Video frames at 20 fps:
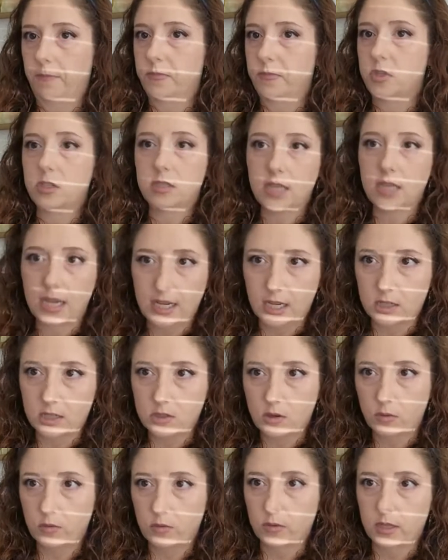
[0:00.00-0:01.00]
just
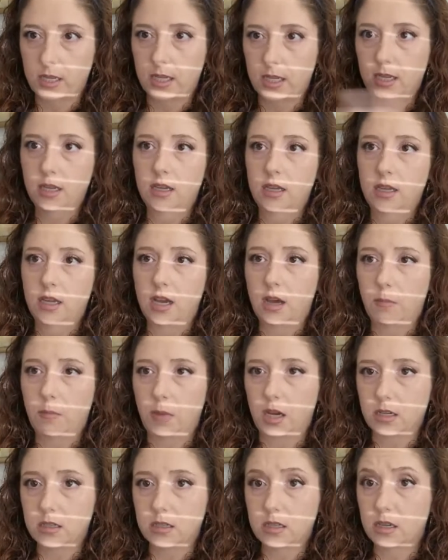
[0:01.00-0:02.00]
anecdotally
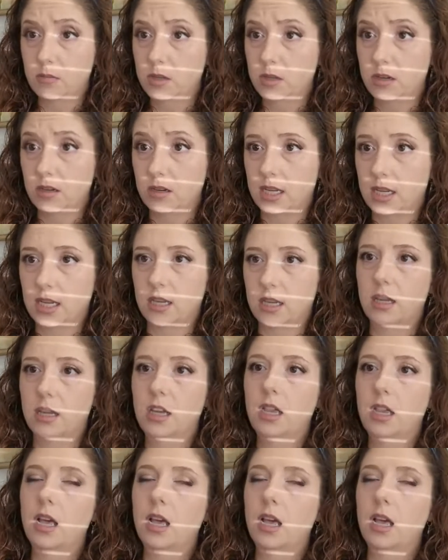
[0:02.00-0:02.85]
amongst the community,